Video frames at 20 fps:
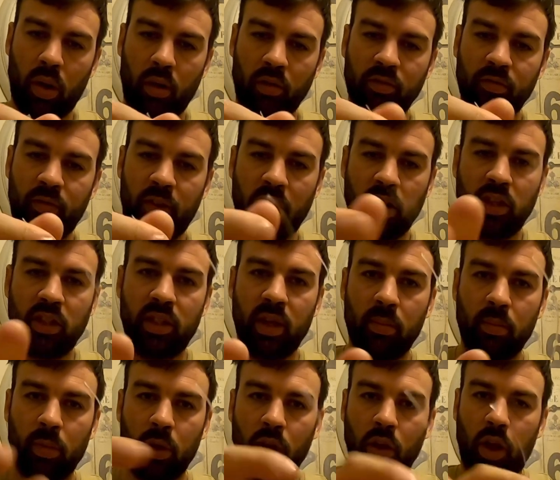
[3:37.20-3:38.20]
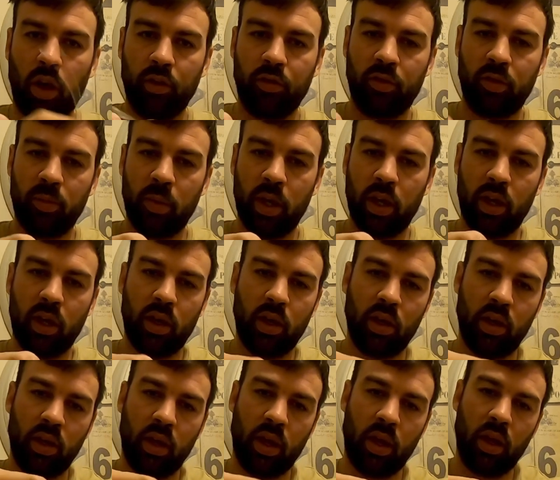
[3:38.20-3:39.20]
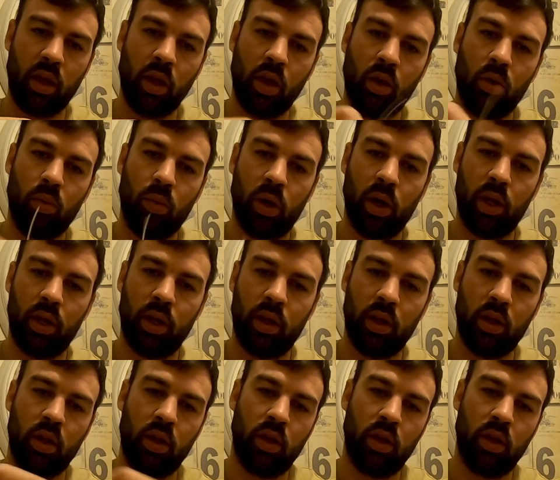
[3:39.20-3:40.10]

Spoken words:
Very simple knot for me. 1,